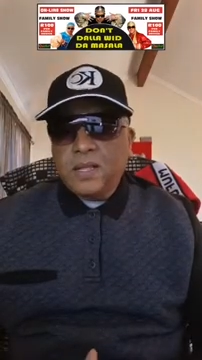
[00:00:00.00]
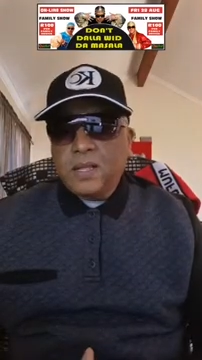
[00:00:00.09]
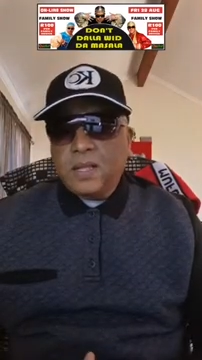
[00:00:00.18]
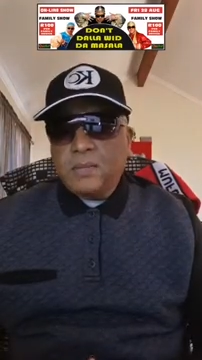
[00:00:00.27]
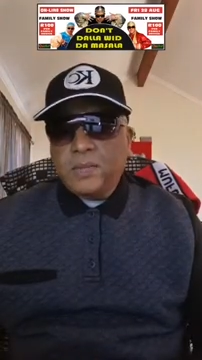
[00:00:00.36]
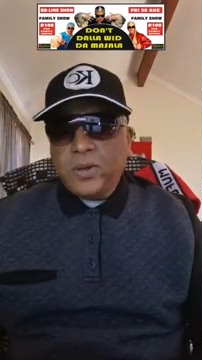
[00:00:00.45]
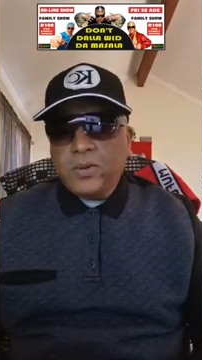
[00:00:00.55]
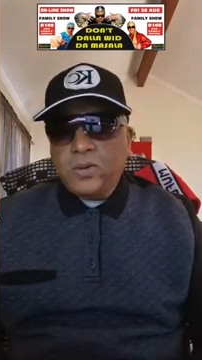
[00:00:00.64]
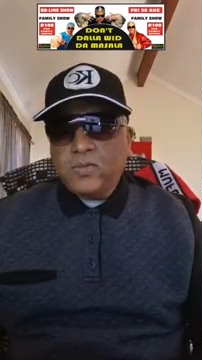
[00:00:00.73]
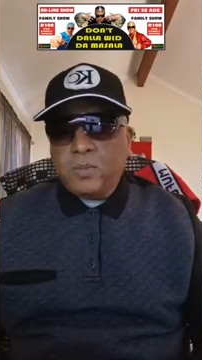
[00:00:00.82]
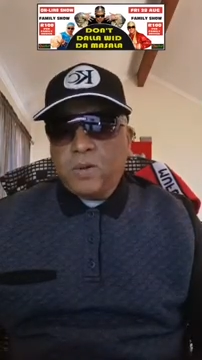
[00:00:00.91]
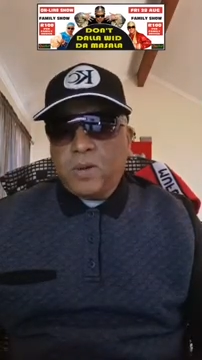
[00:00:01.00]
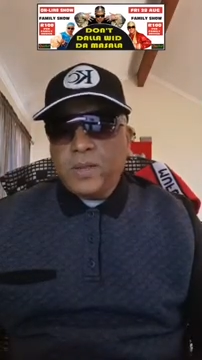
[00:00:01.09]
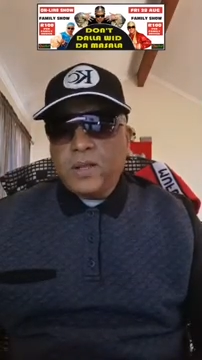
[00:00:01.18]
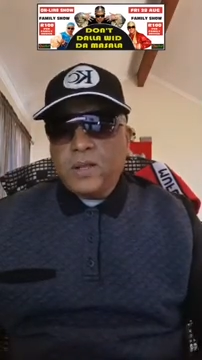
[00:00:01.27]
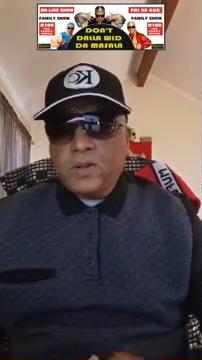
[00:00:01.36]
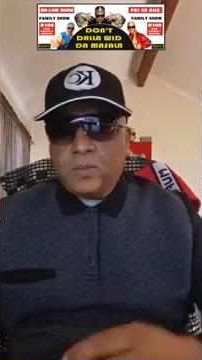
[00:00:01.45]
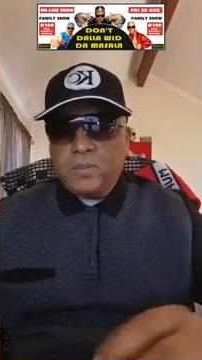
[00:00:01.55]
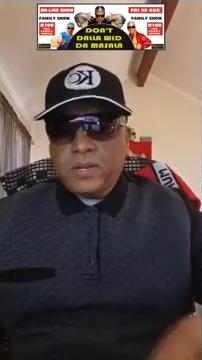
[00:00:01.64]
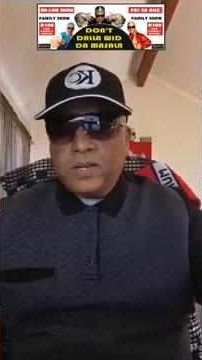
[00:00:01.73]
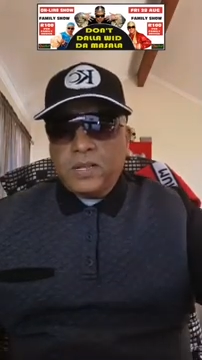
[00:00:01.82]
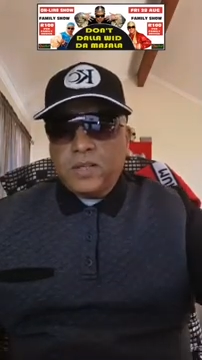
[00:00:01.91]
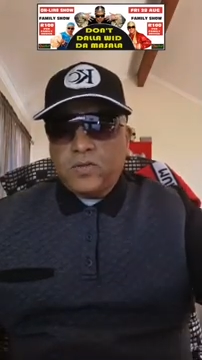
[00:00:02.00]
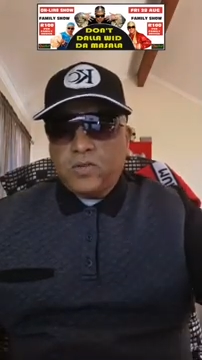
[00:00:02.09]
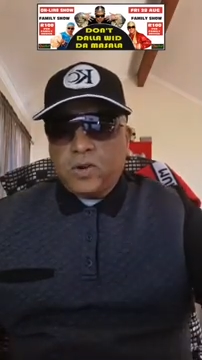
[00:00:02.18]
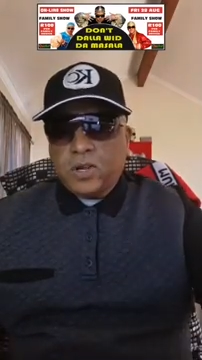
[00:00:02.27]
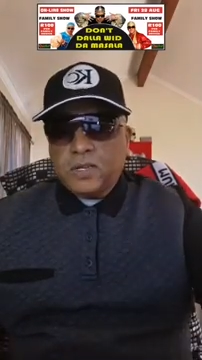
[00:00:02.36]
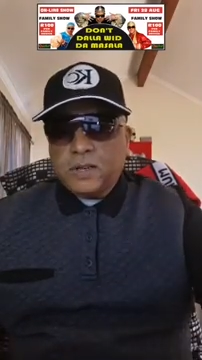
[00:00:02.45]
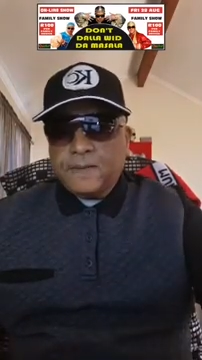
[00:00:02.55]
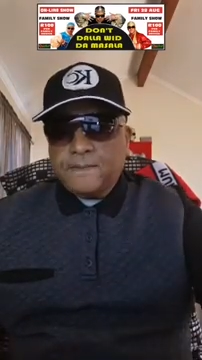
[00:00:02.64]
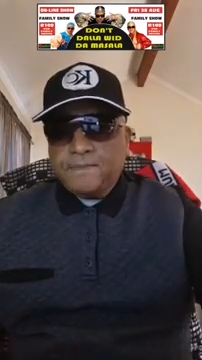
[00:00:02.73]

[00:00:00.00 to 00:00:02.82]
Magoos for bombing completely forgotten.